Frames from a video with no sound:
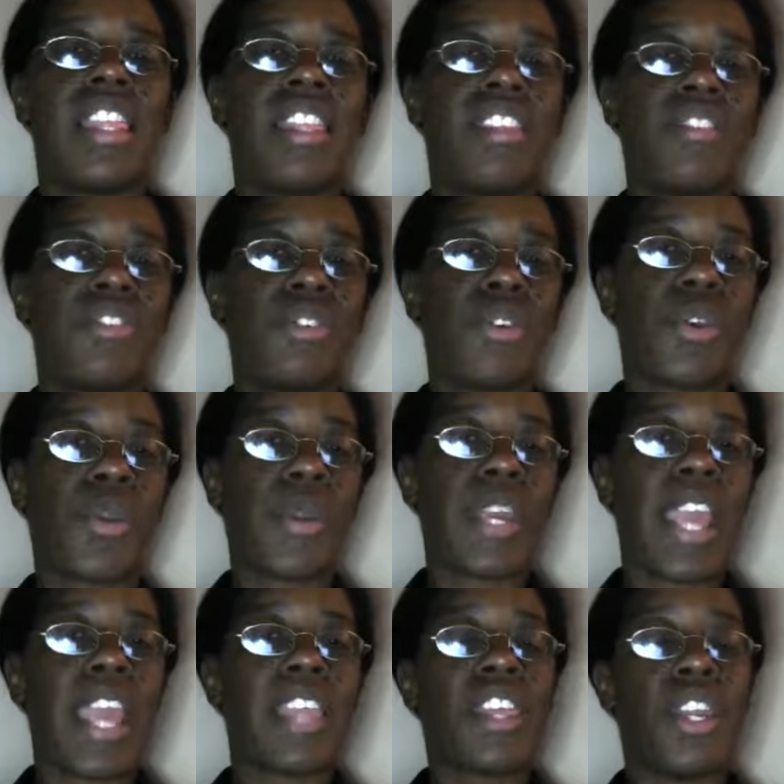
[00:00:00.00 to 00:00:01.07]
to
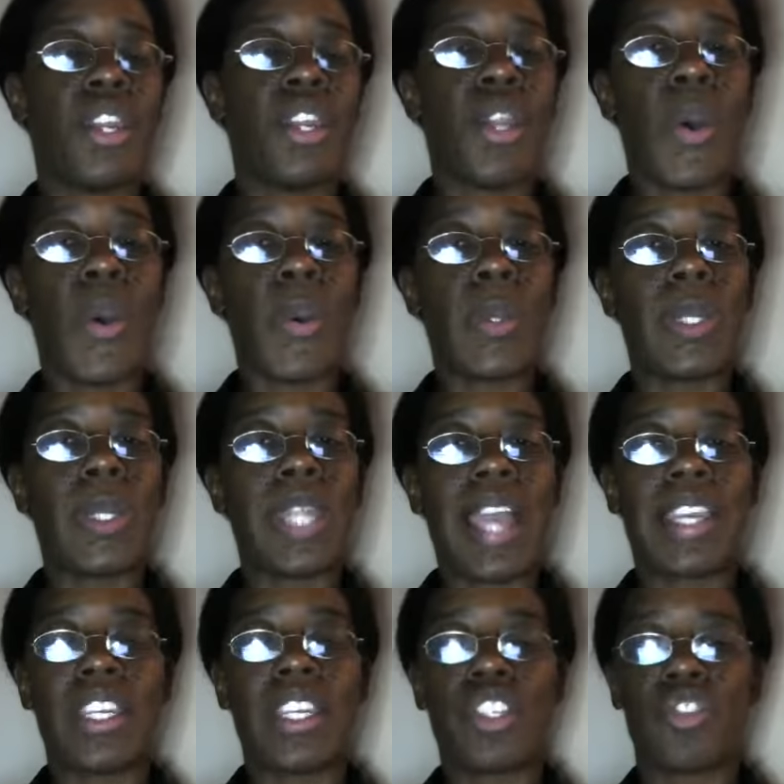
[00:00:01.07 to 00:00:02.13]
create the know
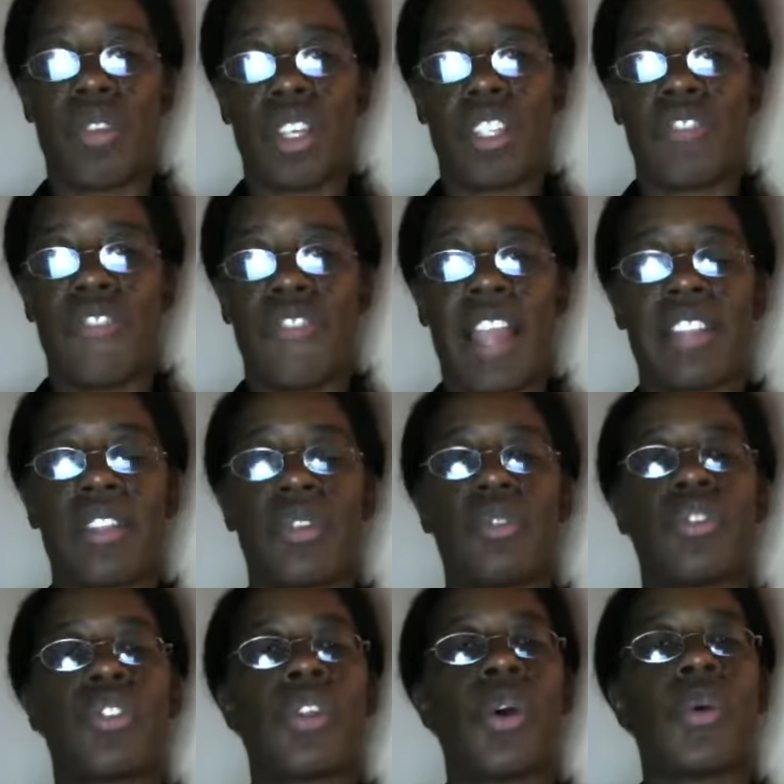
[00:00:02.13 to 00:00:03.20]
like, and trust factor.
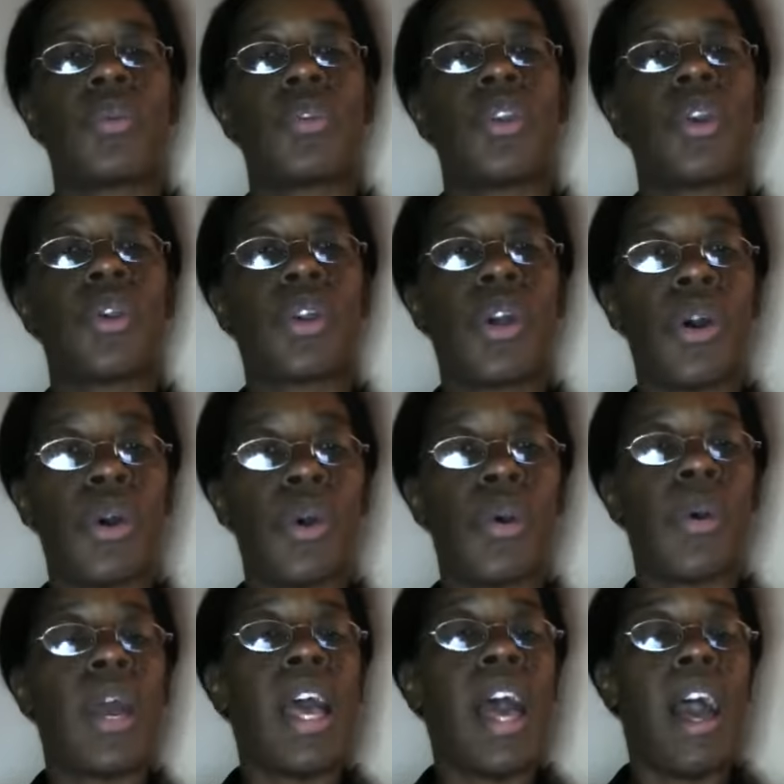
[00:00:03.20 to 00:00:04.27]
So your
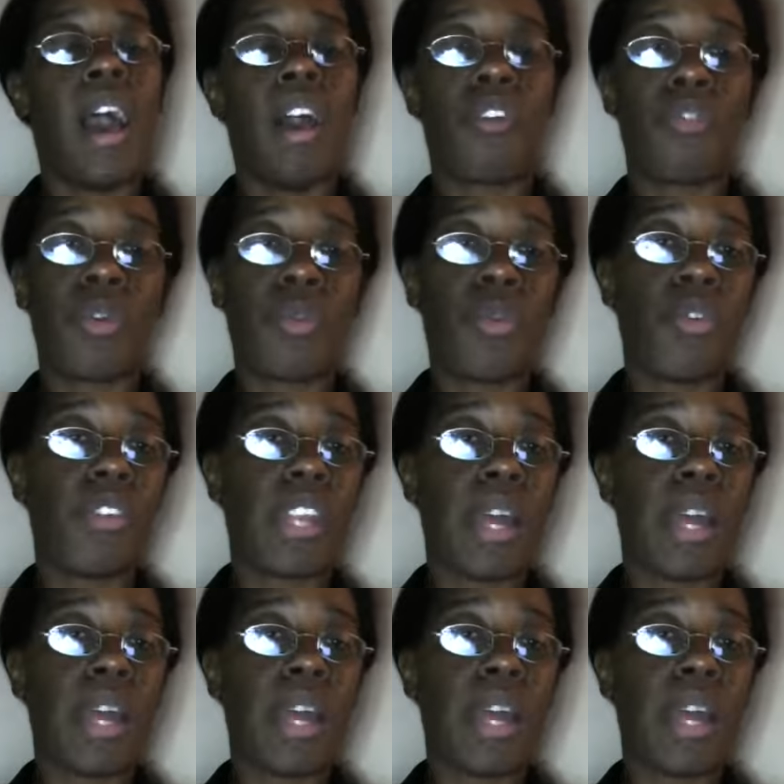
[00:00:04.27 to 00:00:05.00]
goal of removing